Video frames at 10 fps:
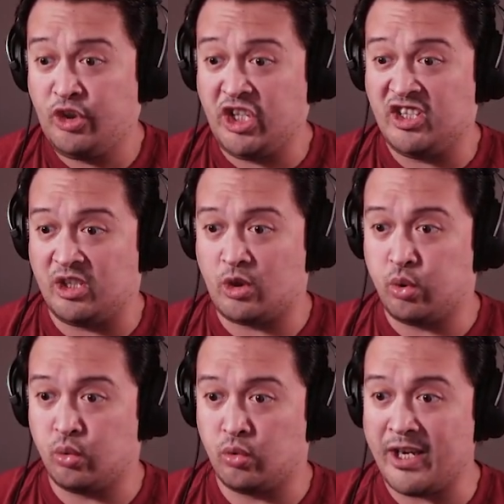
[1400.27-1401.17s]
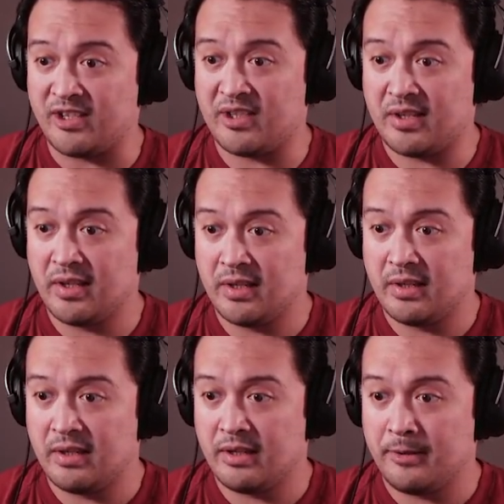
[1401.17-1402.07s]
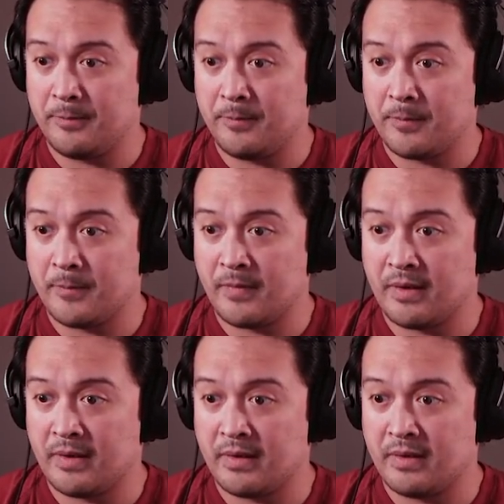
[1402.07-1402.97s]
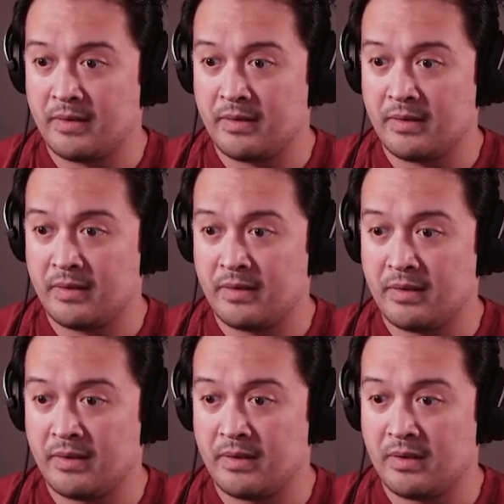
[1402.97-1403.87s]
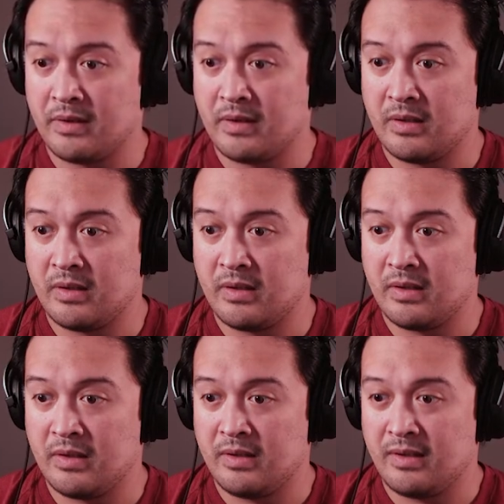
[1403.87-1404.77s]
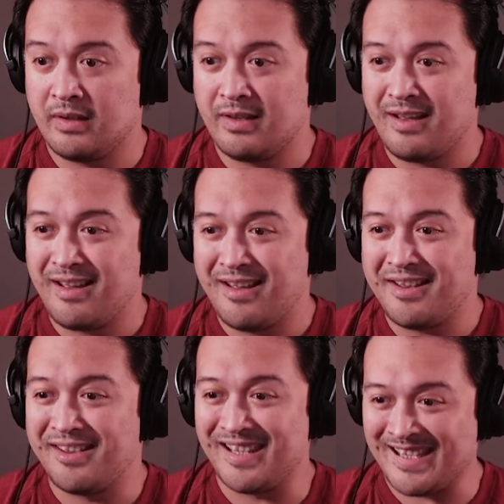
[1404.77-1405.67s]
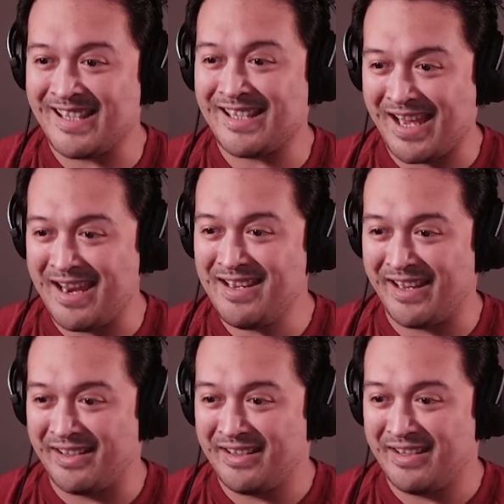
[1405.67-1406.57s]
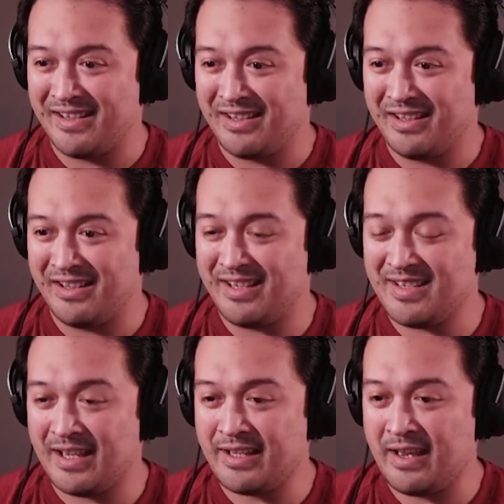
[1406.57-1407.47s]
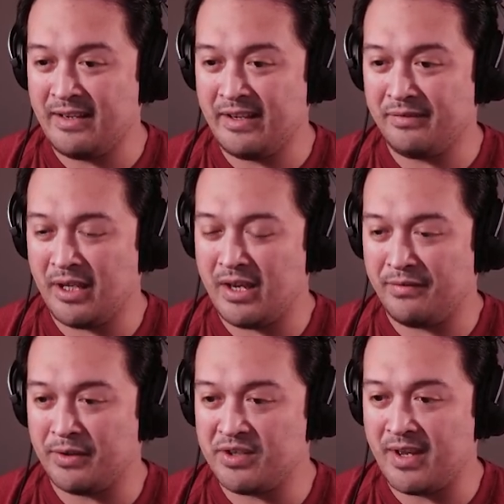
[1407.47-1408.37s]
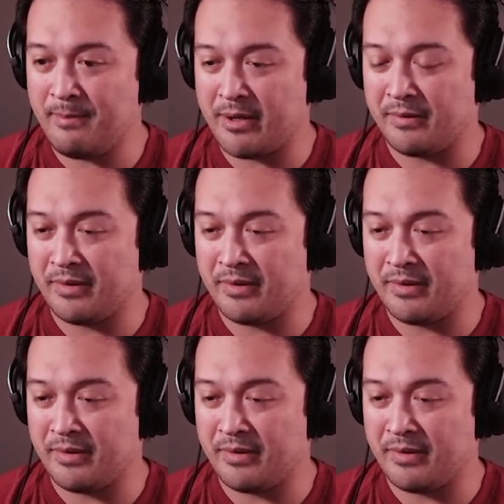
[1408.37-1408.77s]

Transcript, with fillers: Jesus Christ. Look at this pitiful flesh I am. This is like the ending. This is like the ending of the uh, first demo.